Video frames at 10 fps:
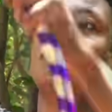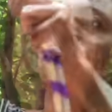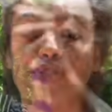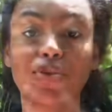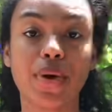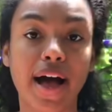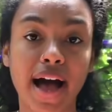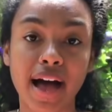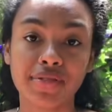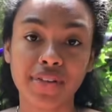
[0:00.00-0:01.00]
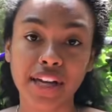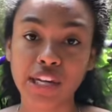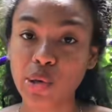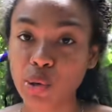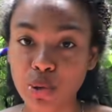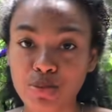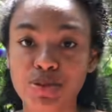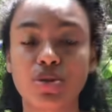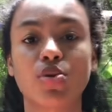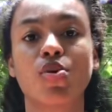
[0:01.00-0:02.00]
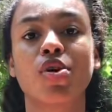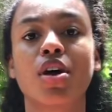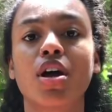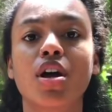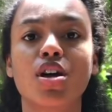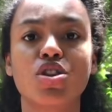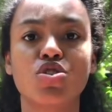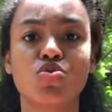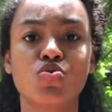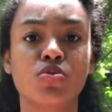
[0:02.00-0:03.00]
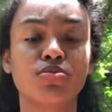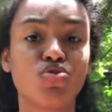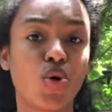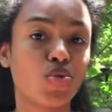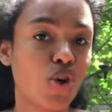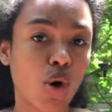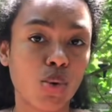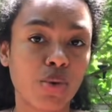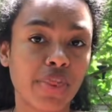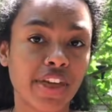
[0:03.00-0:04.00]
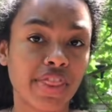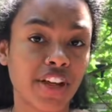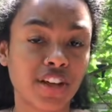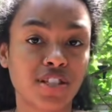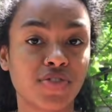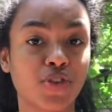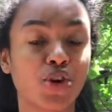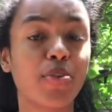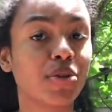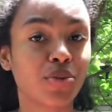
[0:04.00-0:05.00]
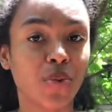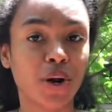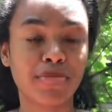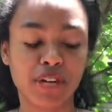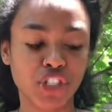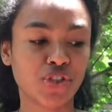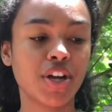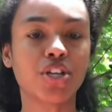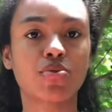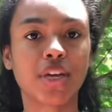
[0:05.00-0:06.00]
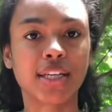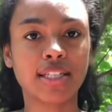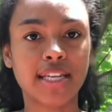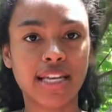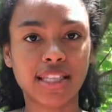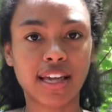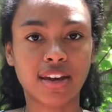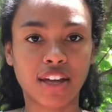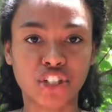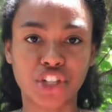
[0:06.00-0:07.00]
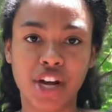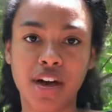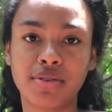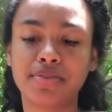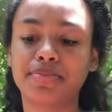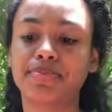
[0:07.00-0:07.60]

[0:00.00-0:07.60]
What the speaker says: If you have any hoops, or you don't know the thickness of your hoop and you want to measure it, you can take the connection out